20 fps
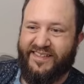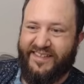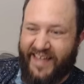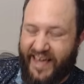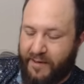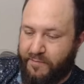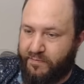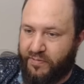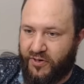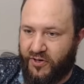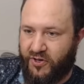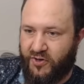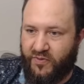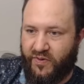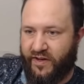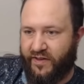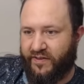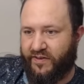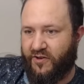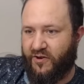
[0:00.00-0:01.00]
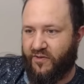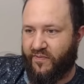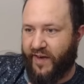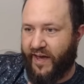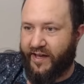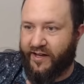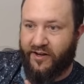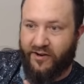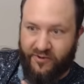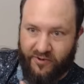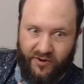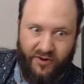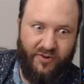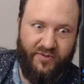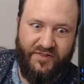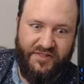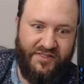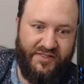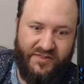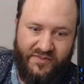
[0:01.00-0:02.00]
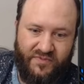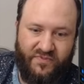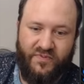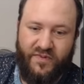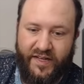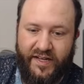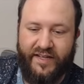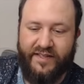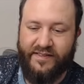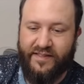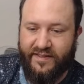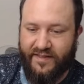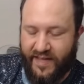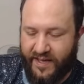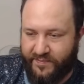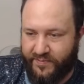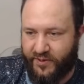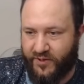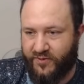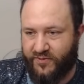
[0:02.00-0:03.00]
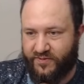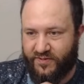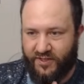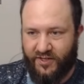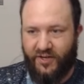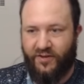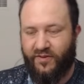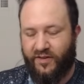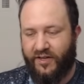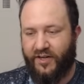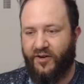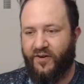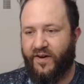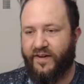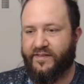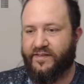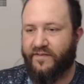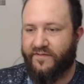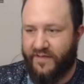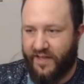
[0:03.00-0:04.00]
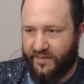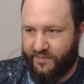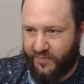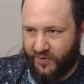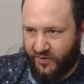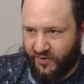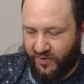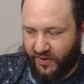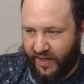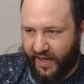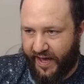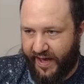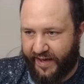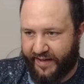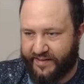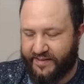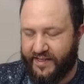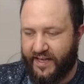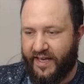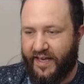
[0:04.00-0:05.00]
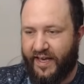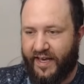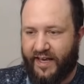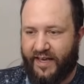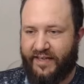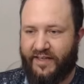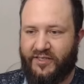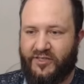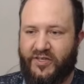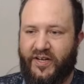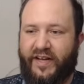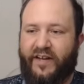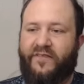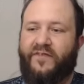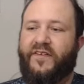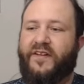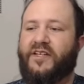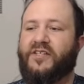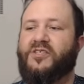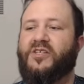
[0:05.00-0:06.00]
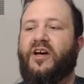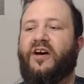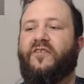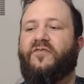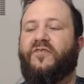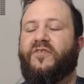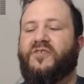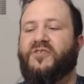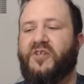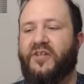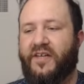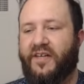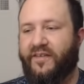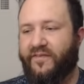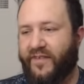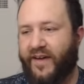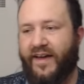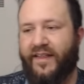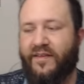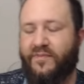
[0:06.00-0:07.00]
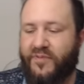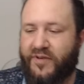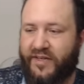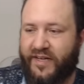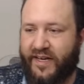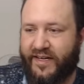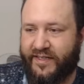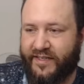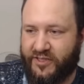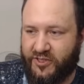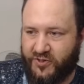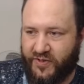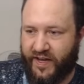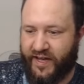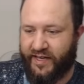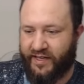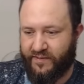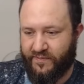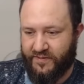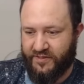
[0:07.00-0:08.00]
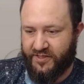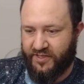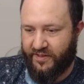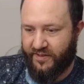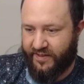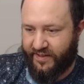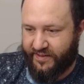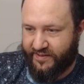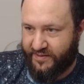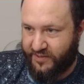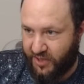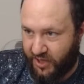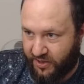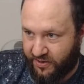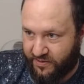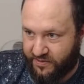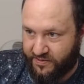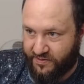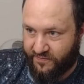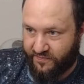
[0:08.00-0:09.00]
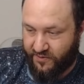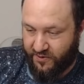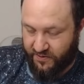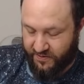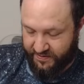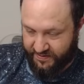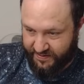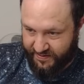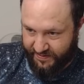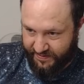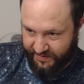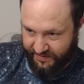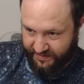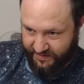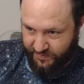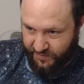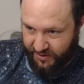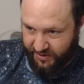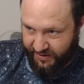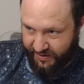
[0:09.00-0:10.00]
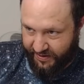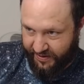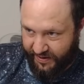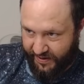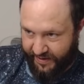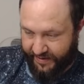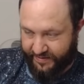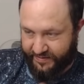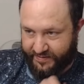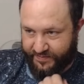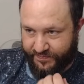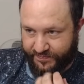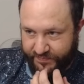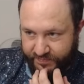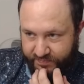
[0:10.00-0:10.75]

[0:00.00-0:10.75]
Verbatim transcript: tempo with your Mega Grow, which is, it is a tempo, you know, an aggressive tempo class. And then trying to finish off with Shrinking Violet, Brainana, and Dragon, which are the stars, of course, in the Smarty class.